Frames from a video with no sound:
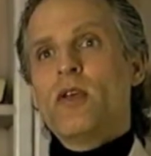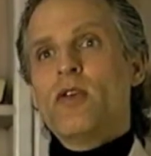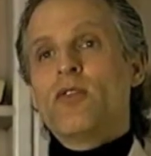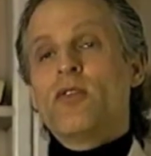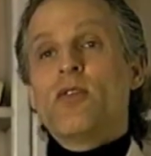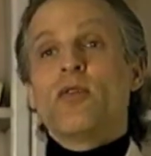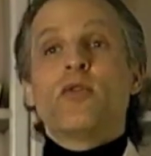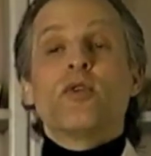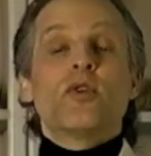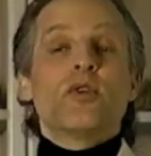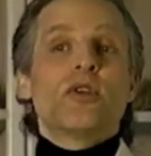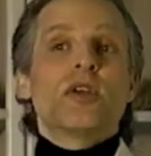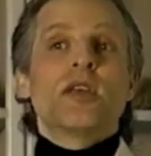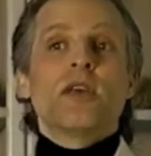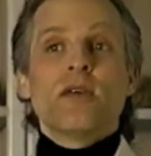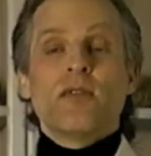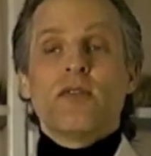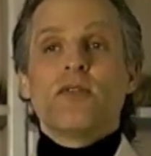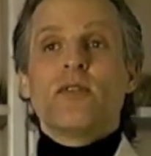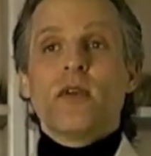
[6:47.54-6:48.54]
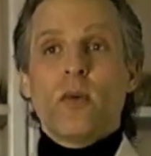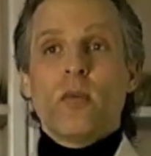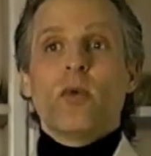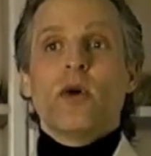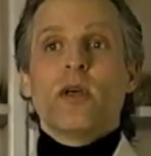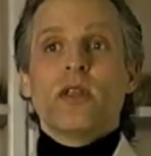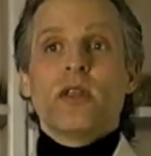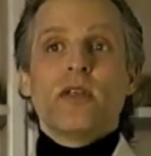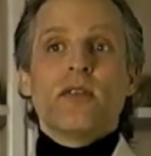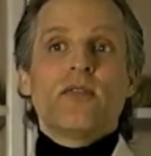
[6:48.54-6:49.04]
So if we were to give
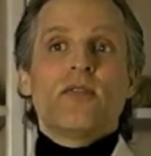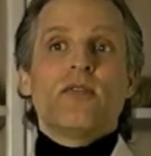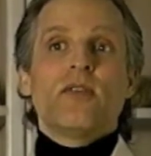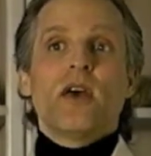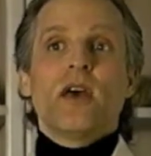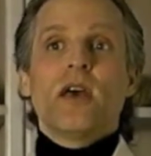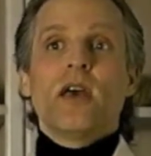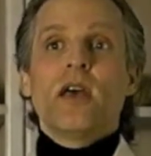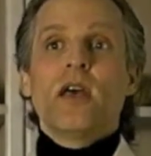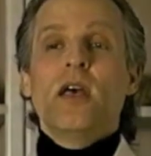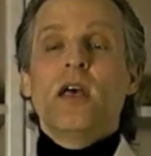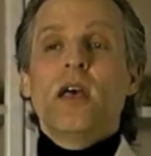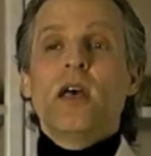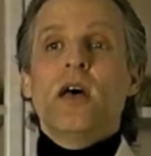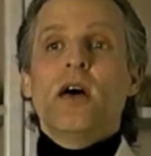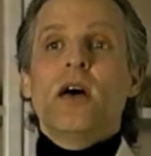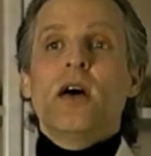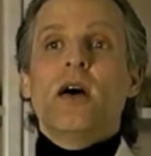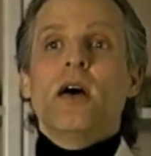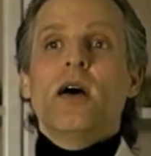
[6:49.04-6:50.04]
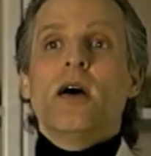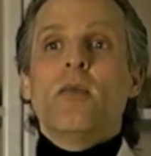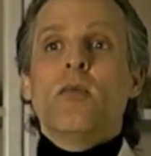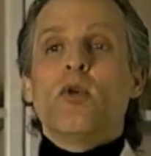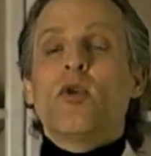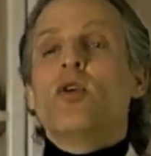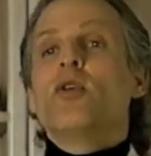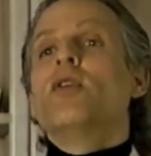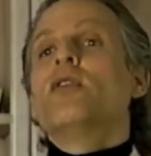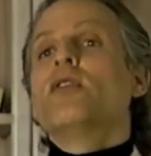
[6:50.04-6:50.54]
someone, let's say
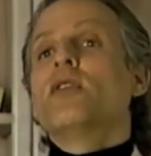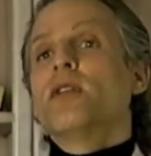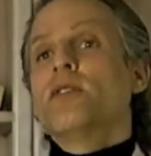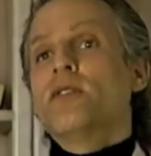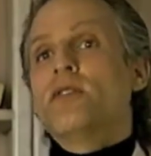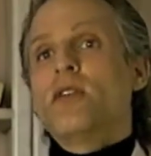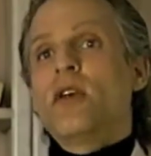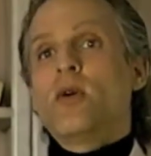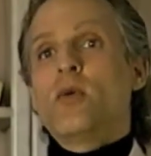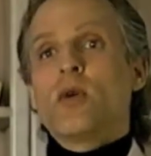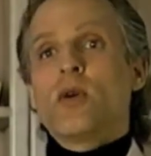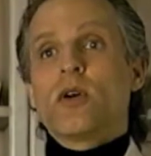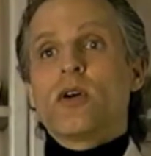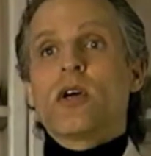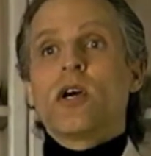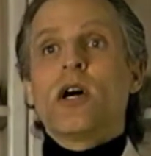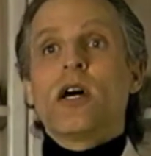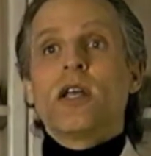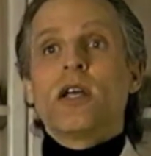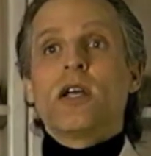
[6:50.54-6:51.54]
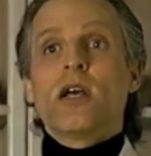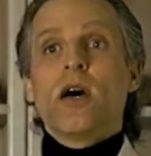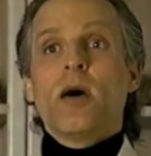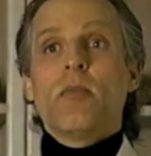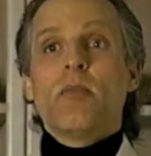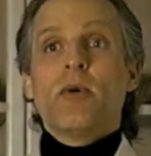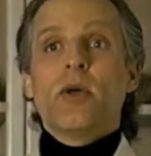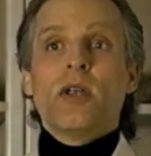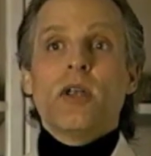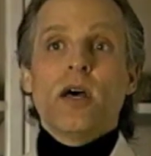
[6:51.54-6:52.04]
we were cutting
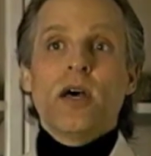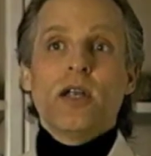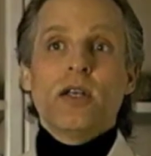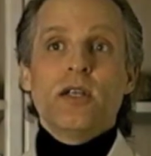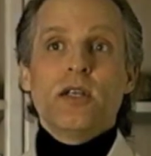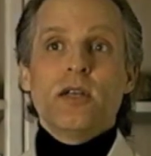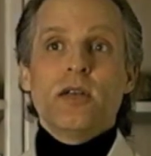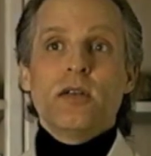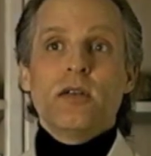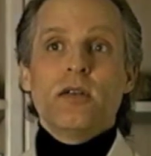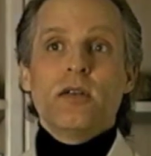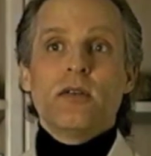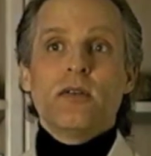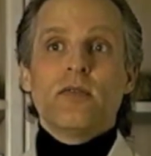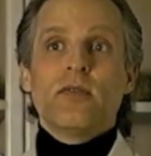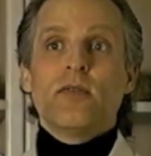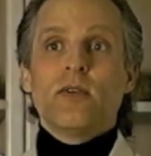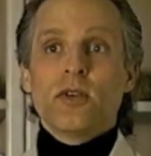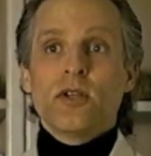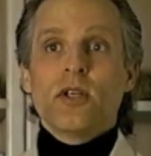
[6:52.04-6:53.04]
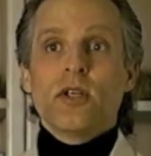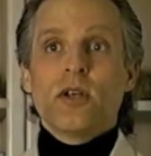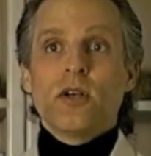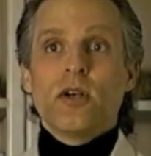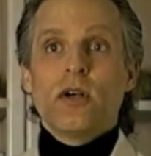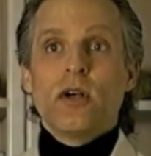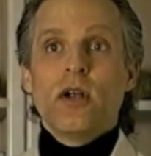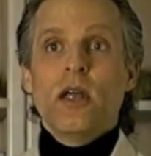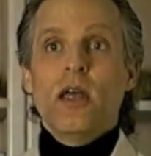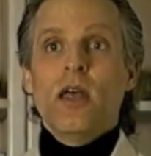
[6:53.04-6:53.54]
up an onion for
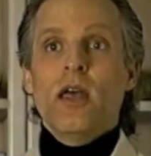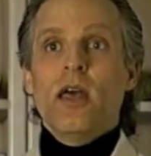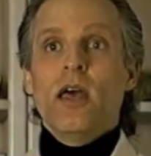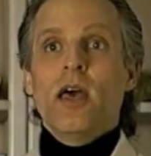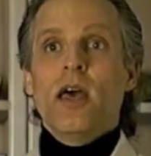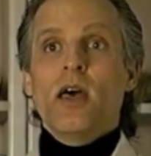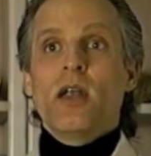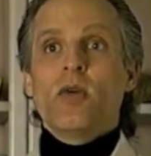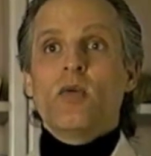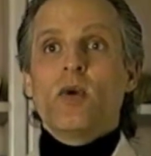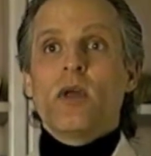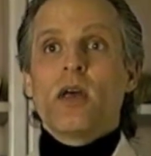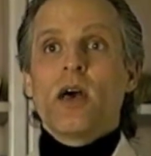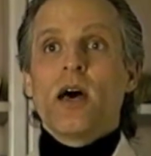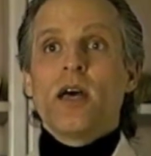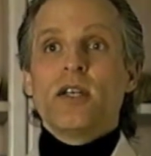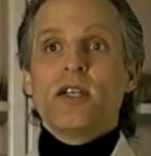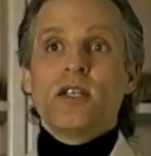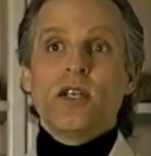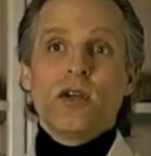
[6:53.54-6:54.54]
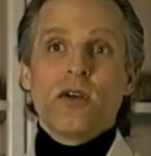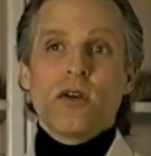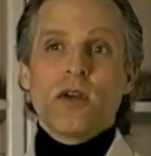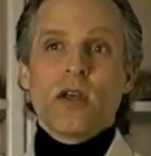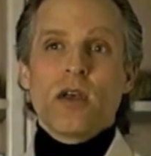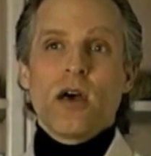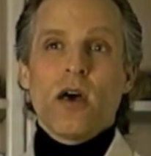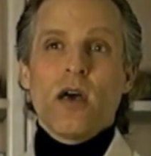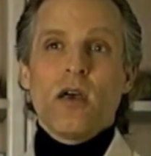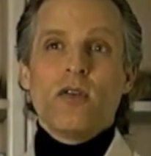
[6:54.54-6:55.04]
dinner and we got
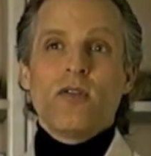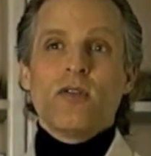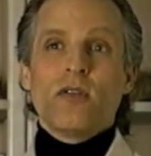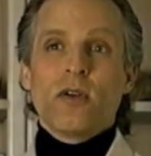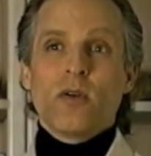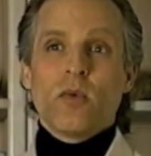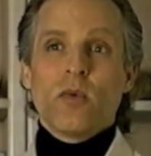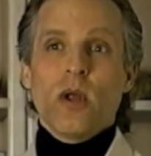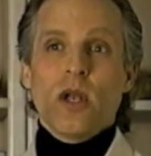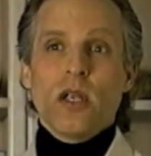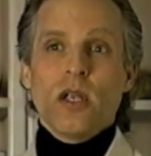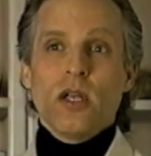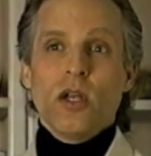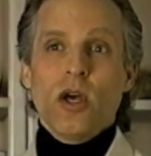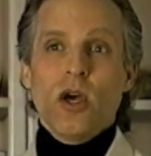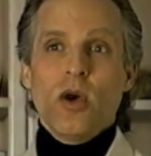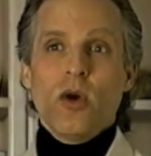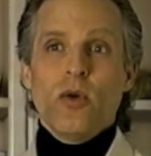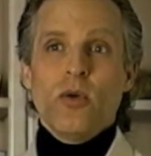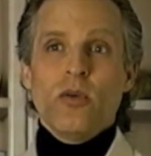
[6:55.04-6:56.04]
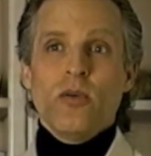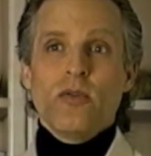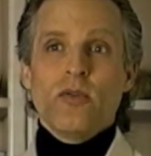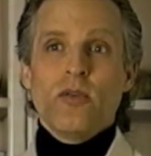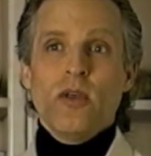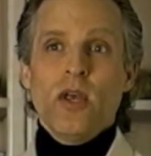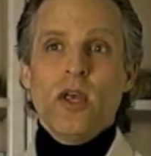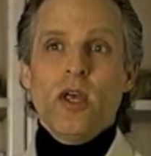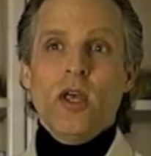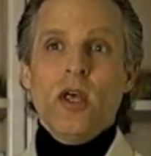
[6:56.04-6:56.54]
tearing eyes and a runny
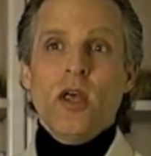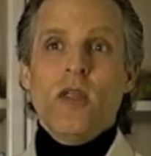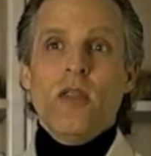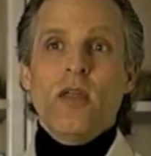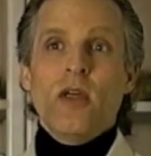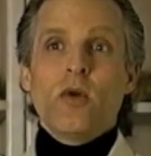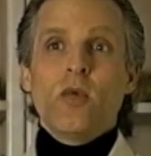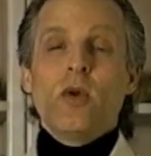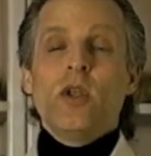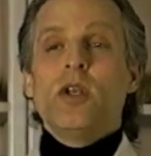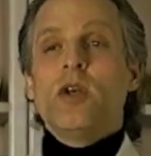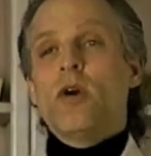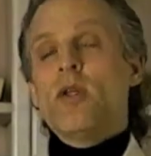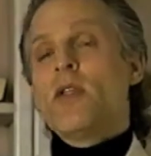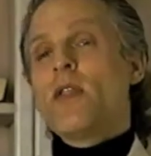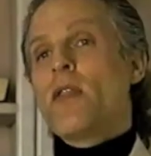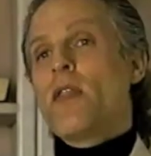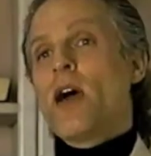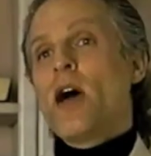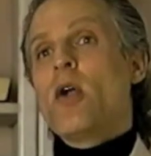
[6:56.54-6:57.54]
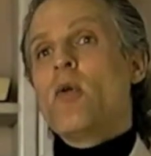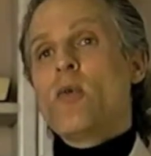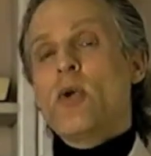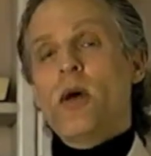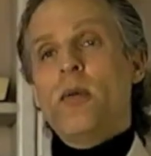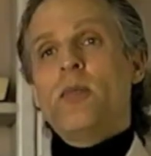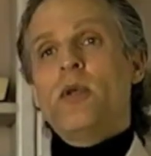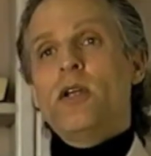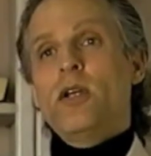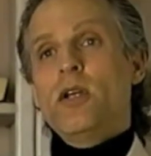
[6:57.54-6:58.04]
nose, then we know that that
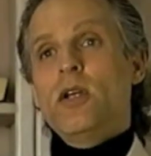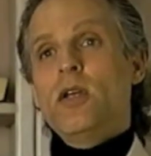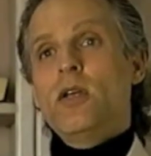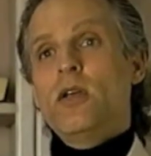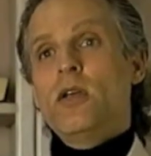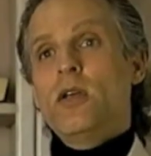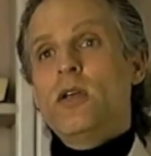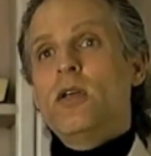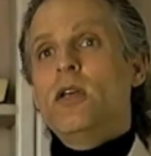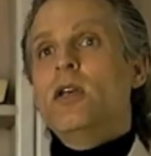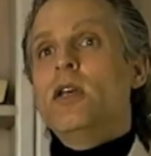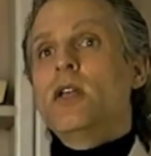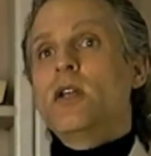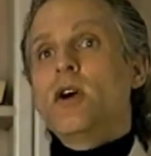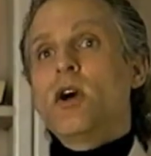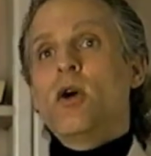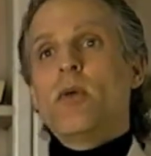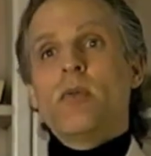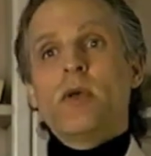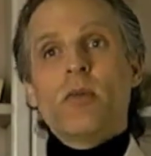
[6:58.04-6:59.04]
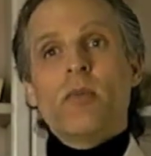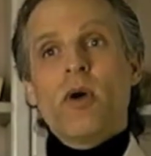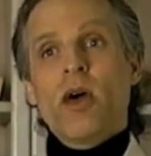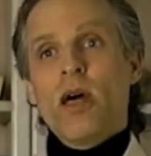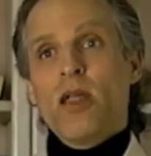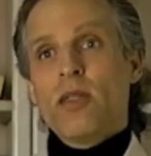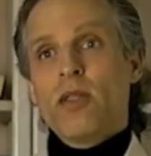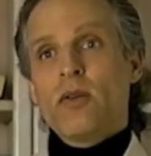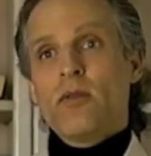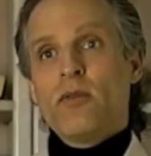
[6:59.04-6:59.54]
remedy in a
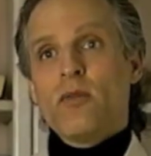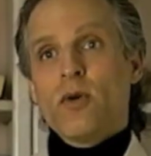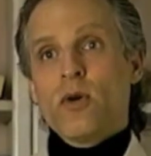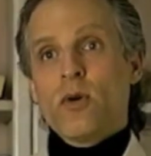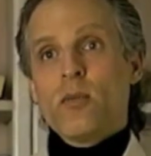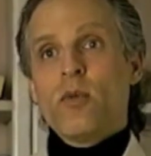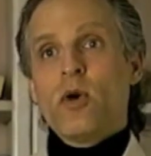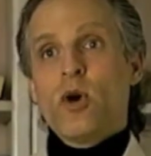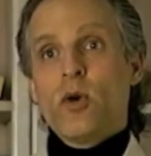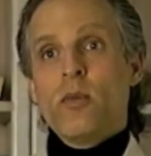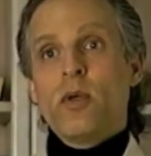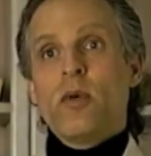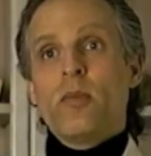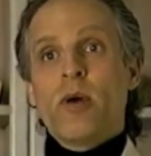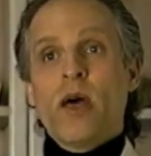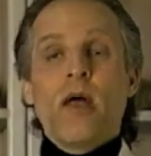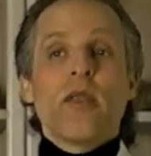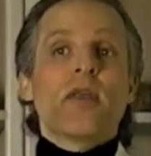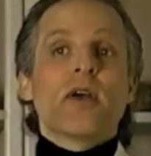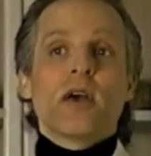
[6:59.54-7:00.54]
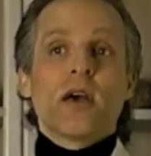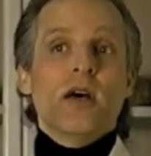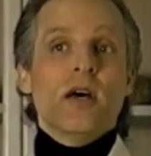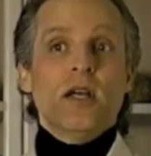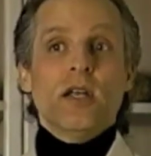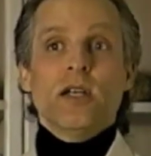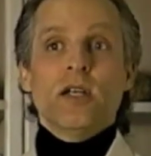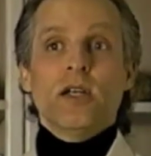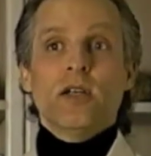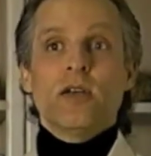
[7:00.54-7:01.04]
homeopathic form, homeopathic
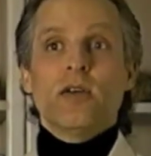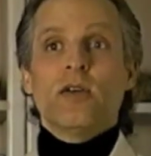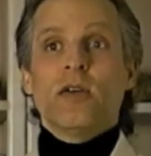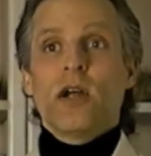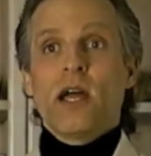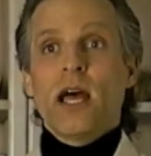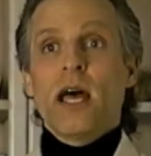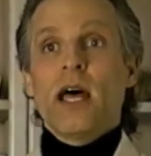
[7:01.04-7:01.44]
onion, or